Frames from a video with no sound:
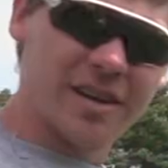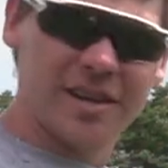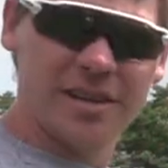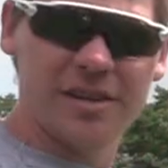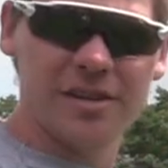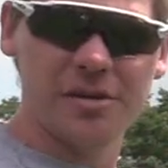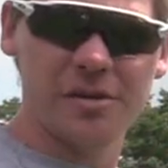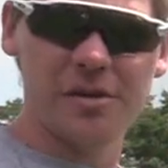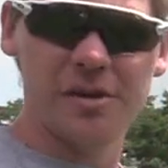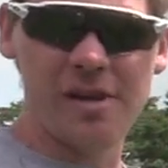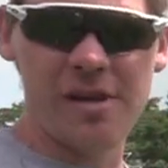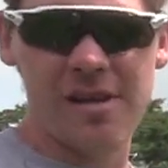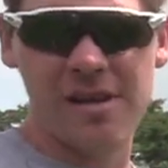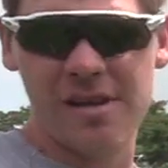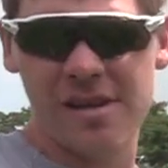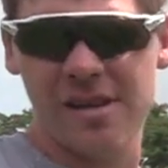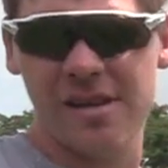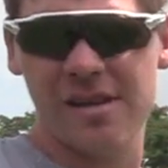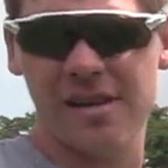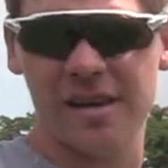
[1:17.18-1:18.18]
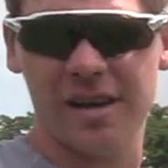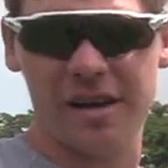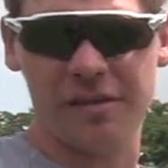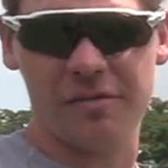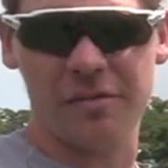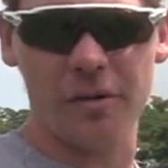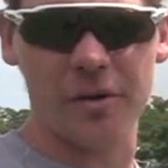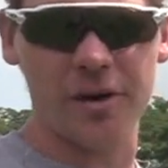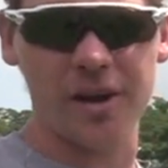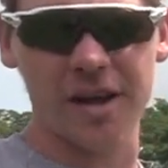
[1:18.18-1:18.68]
can do at
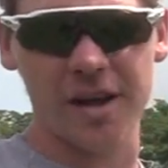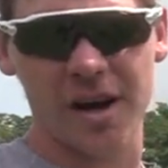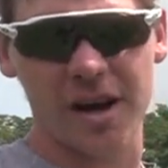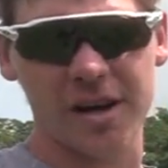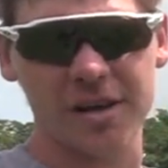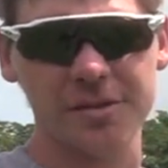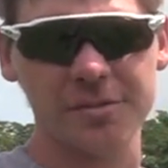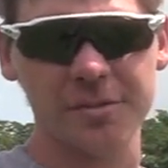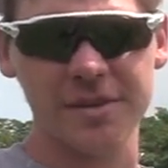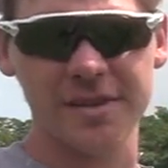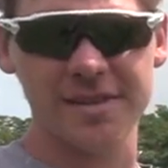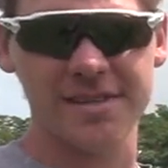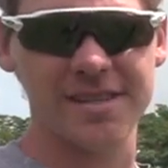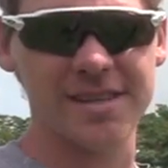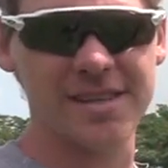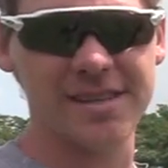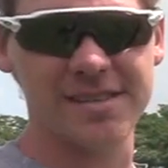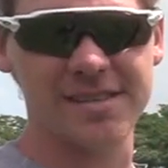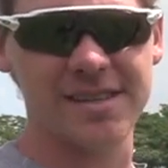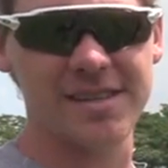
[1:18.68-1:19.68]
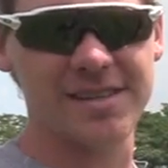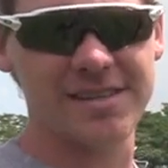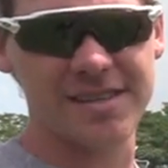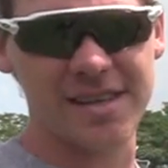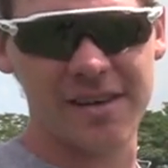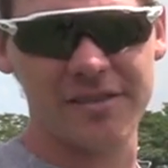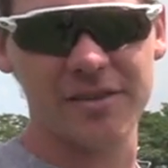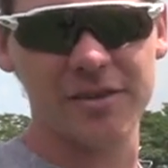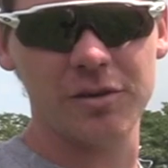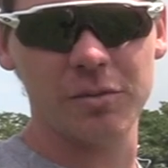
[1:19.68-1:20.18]
40 yards with the
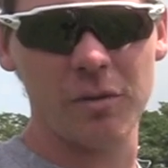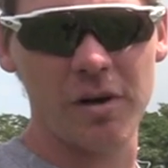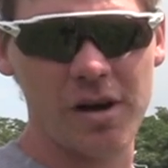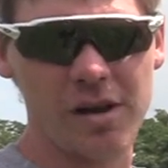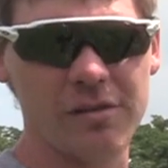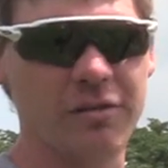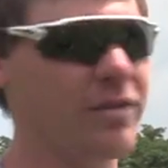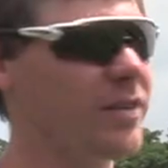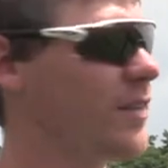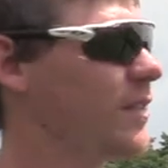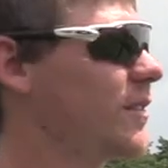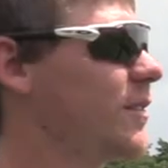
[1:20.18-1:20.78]
CZ712.